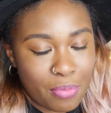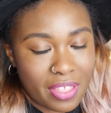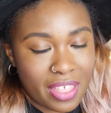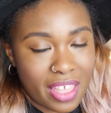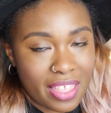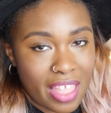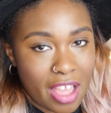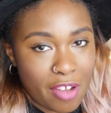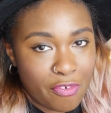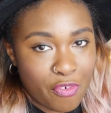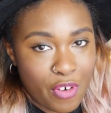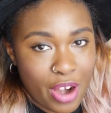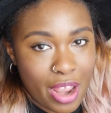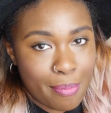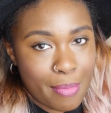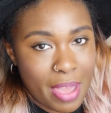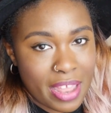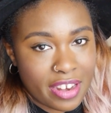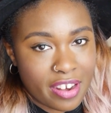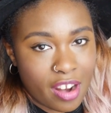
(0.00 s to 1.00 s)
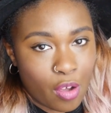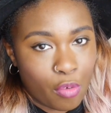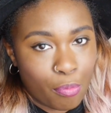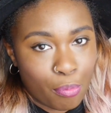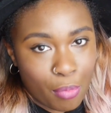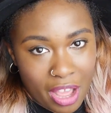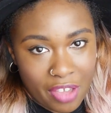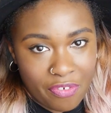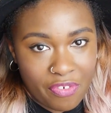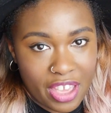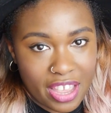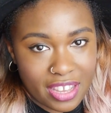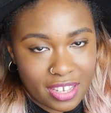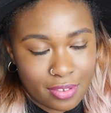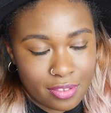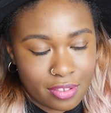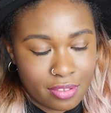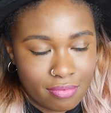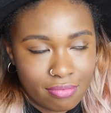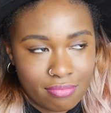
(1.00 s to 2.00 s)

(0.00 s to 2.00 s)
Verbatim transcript: but then that frame ended up with my face